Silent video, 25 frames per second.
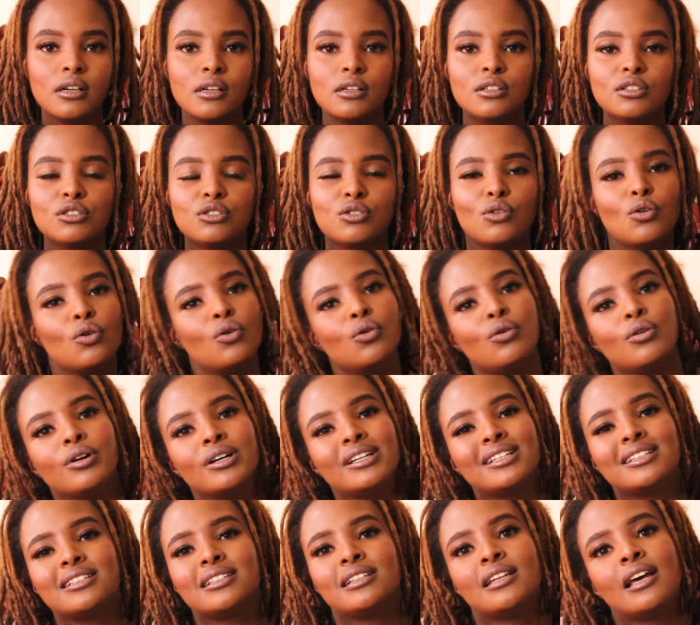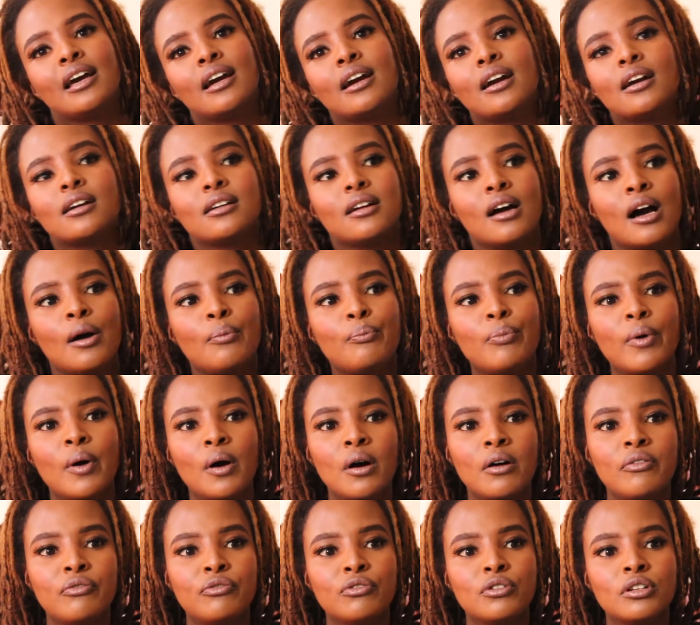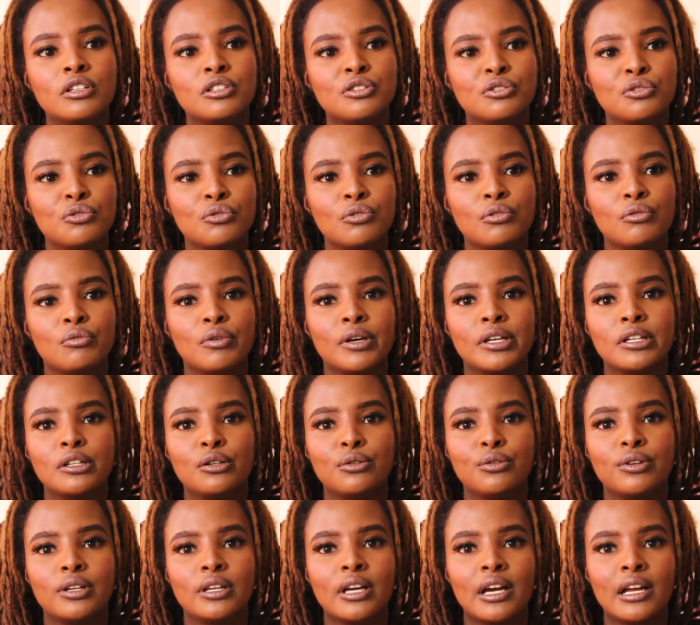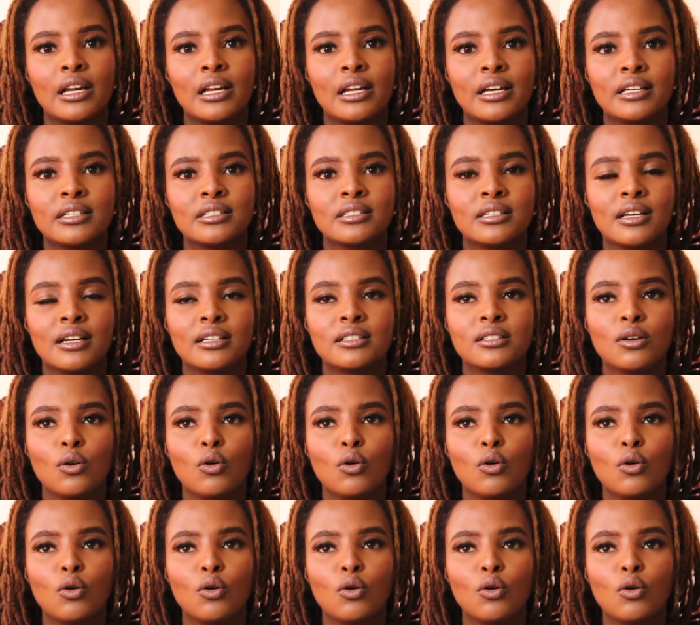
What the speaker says: So it's like a powerful tool when you realize that